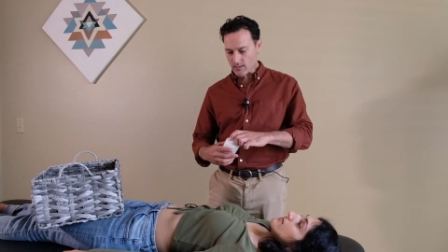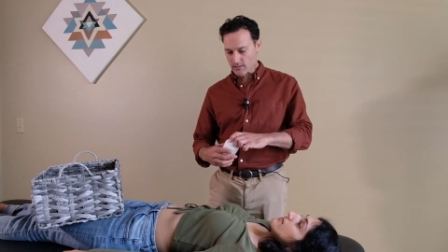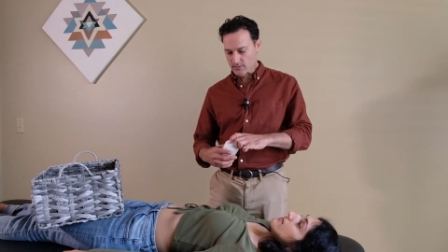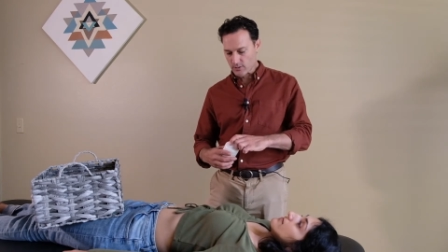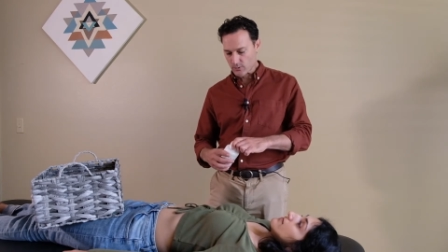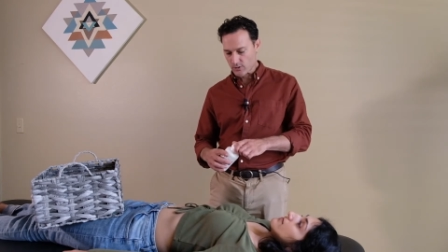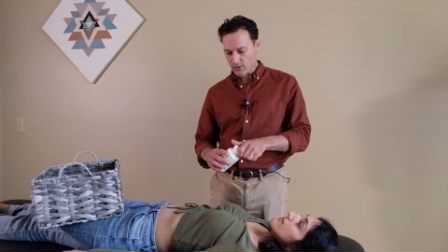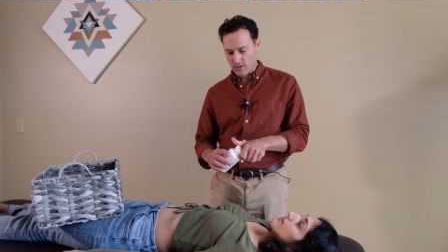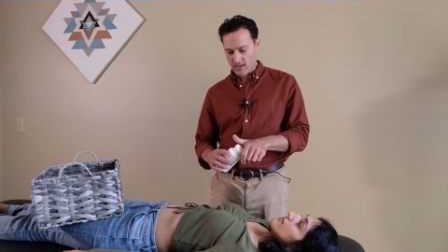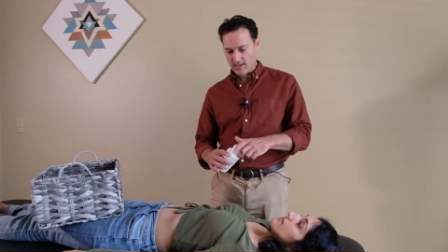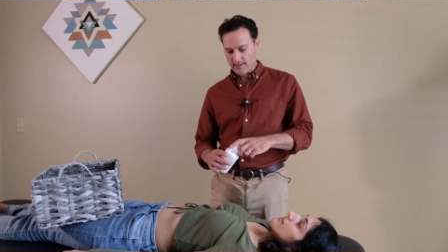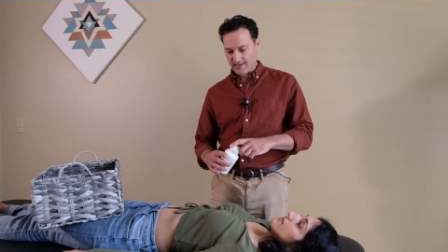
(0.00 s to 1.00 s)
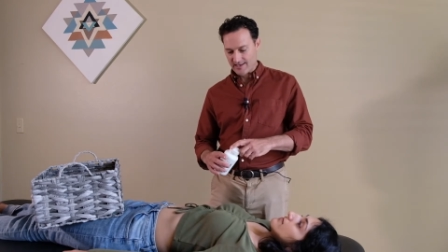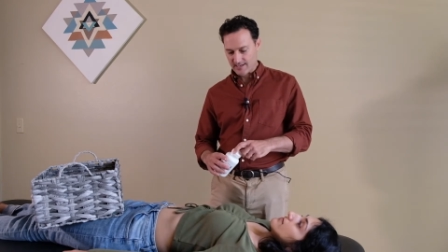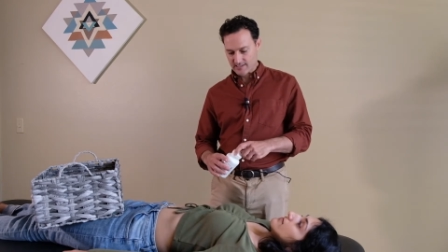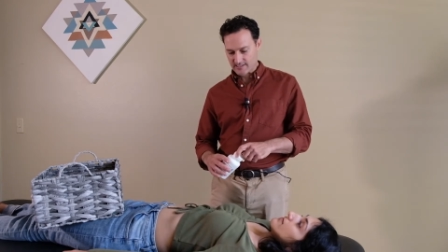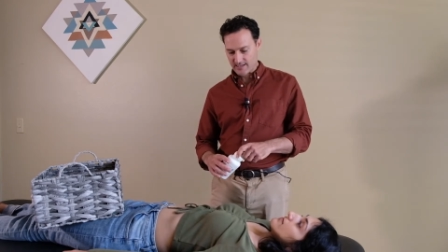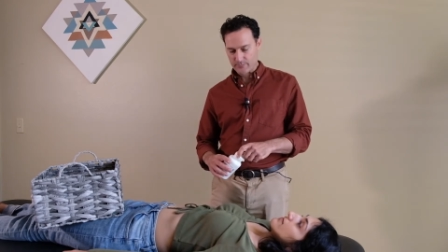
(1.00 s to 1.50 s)
So the
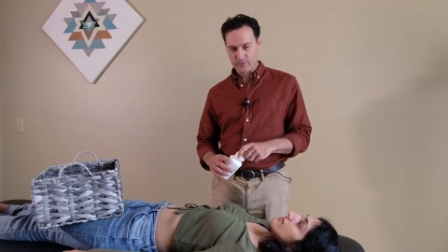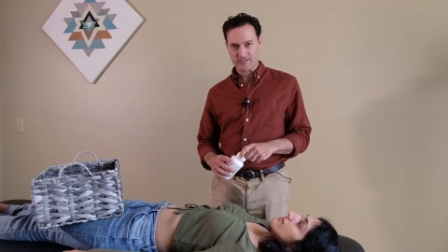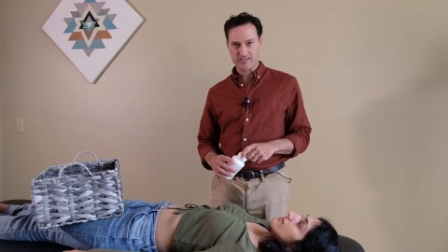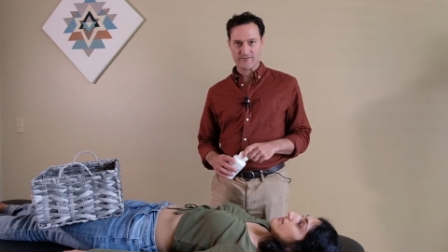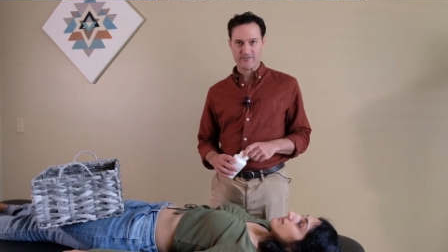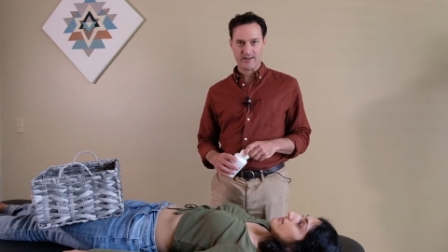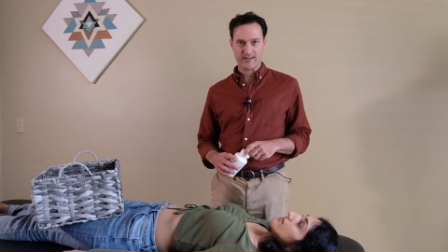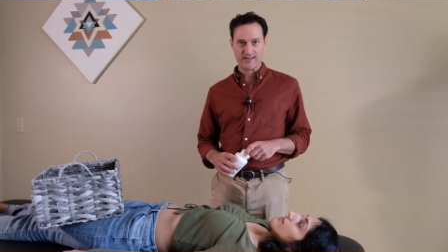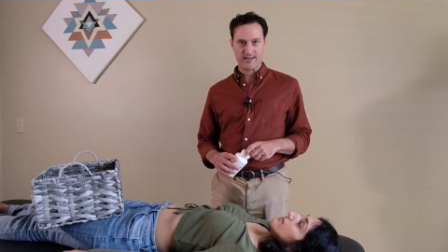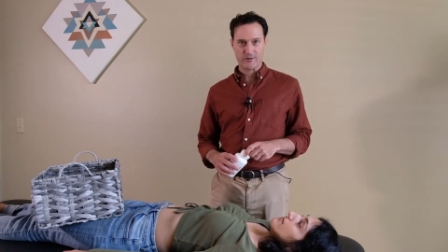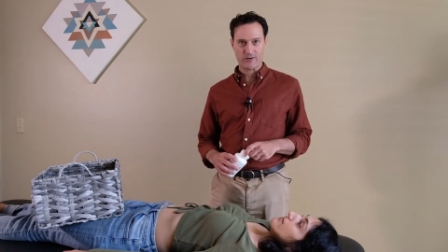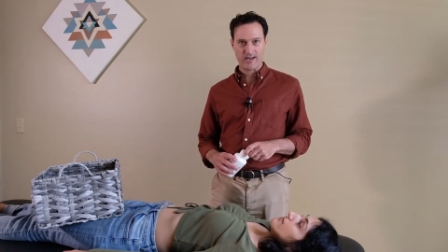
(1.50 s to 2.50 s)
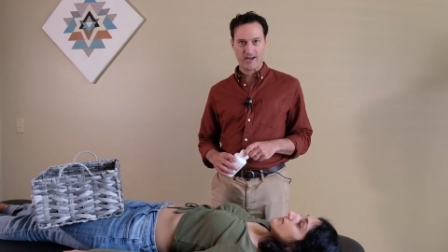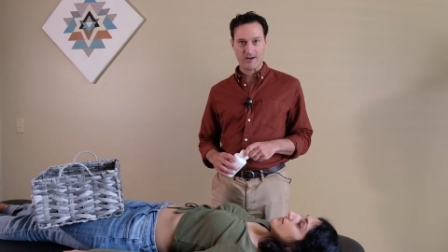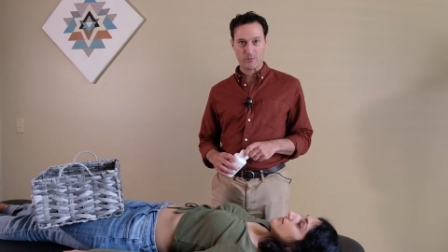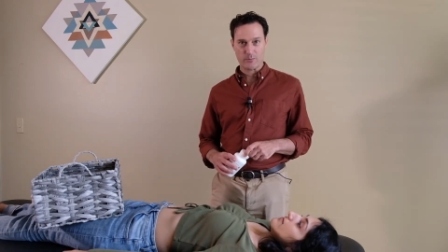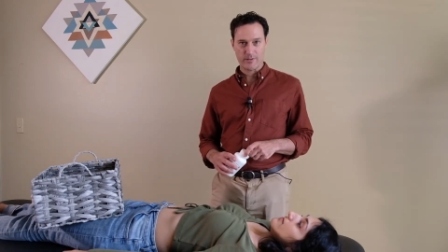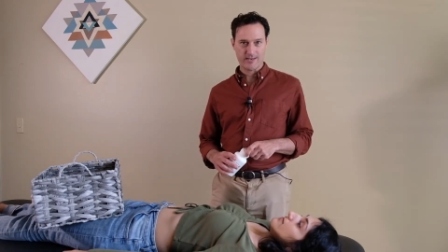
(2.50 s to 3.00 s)
next step is to find out how
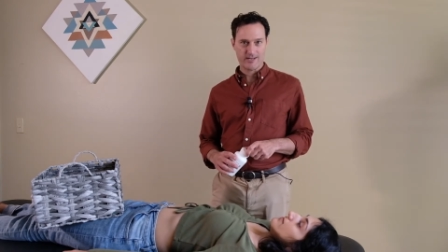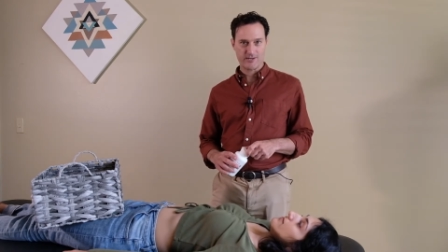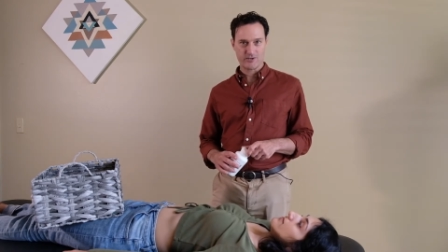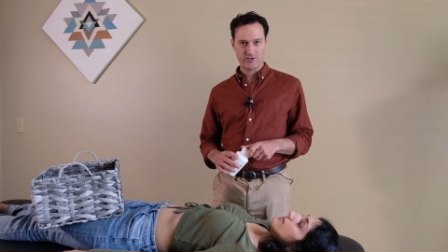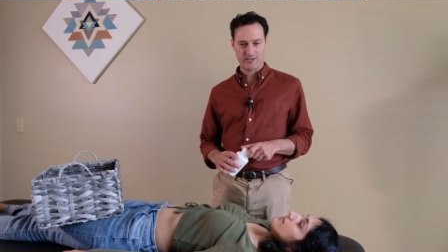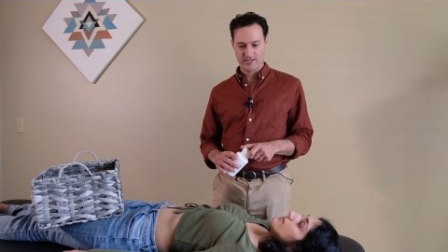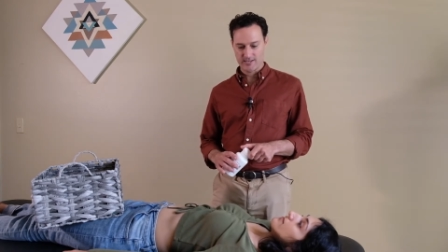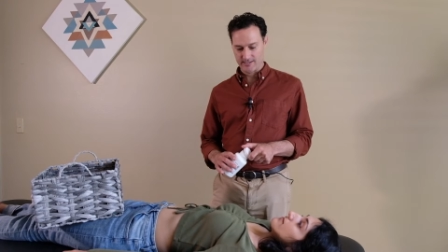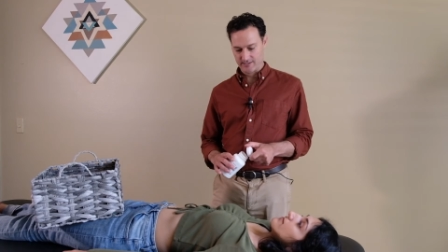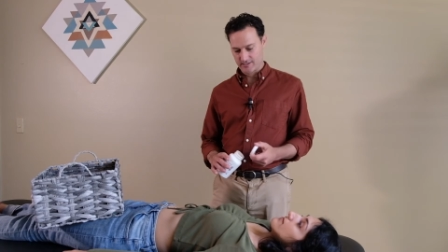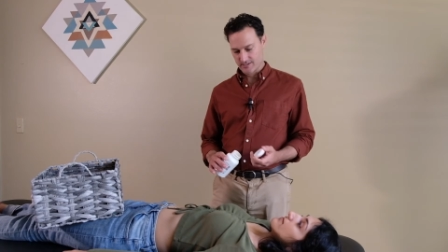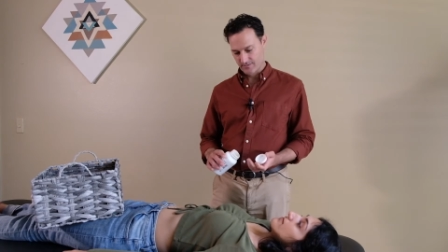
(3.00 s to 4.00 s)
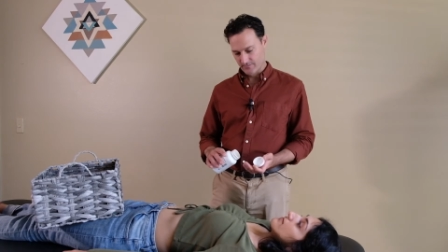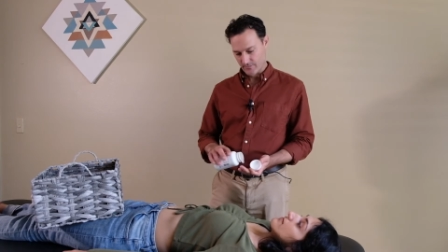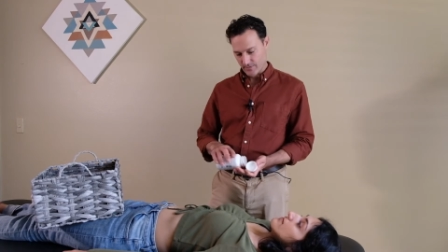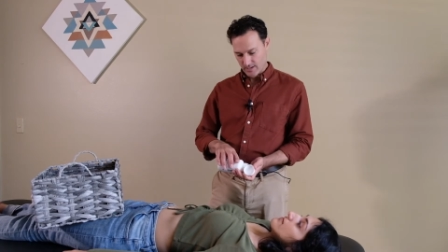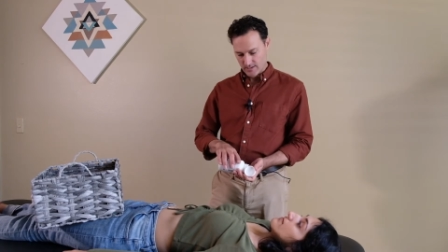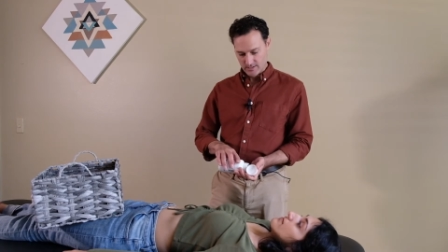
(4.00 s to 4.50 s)
many she needs.
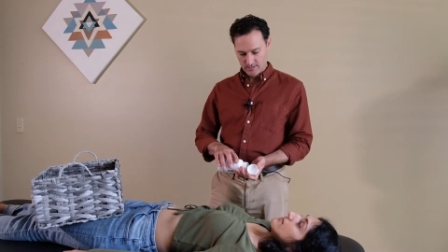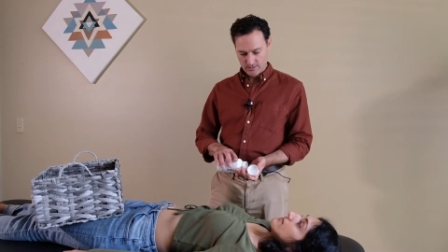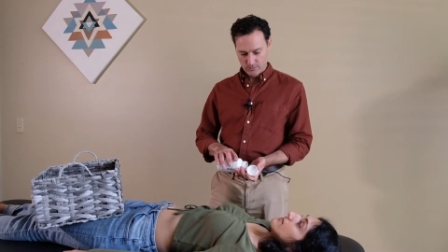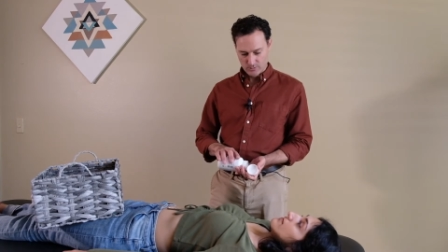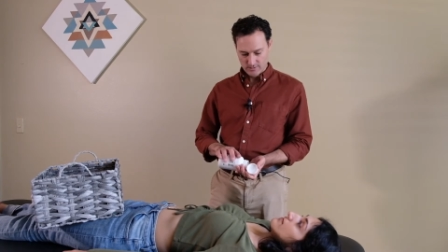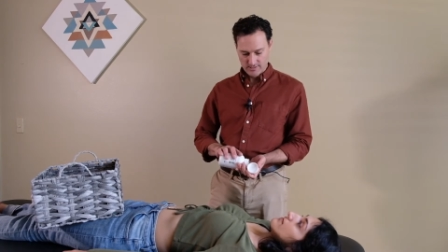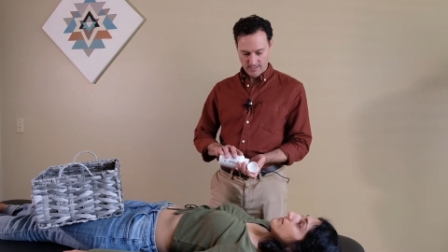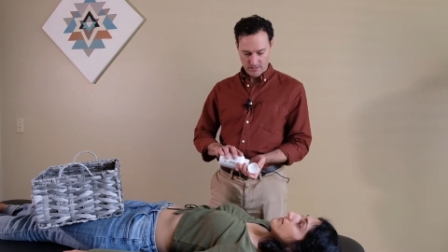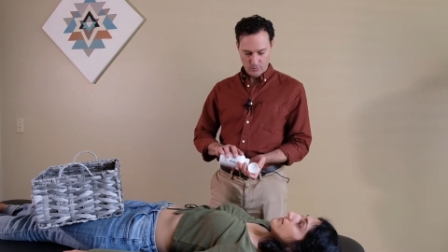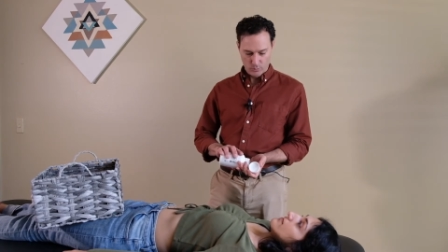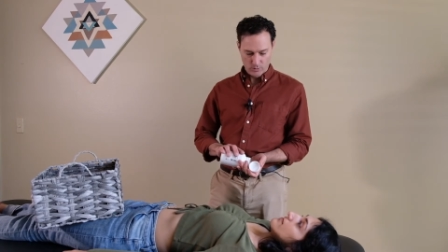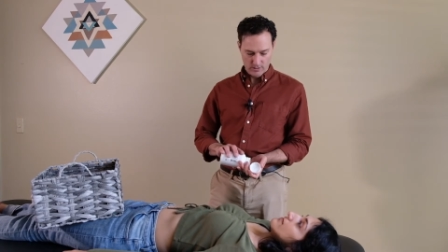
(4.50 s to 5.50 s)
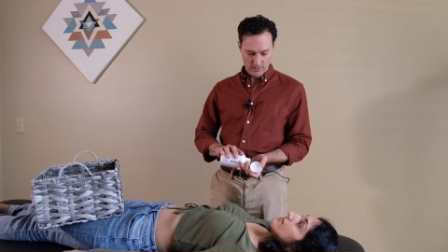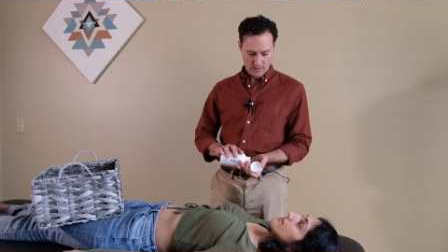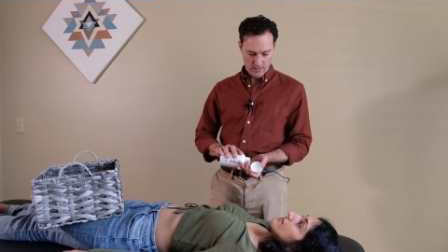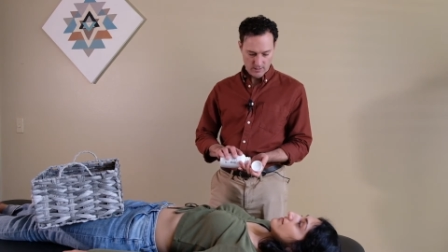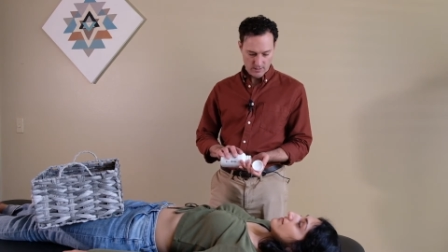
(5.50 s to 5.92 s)
So we'll take one